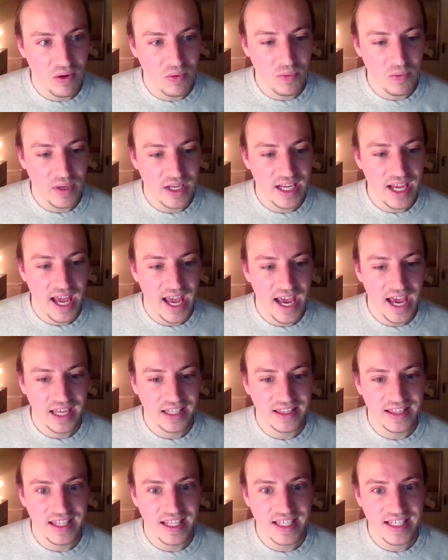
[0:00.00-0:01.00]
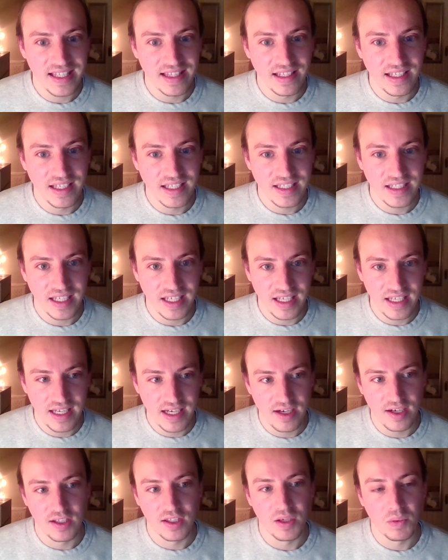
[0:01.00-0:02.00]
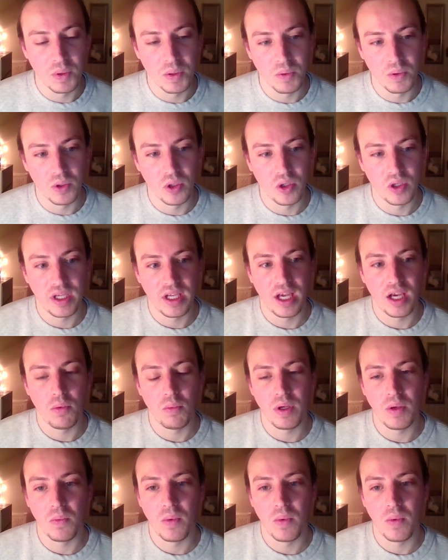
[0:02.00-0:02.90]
we had this listing here that we were looking at. We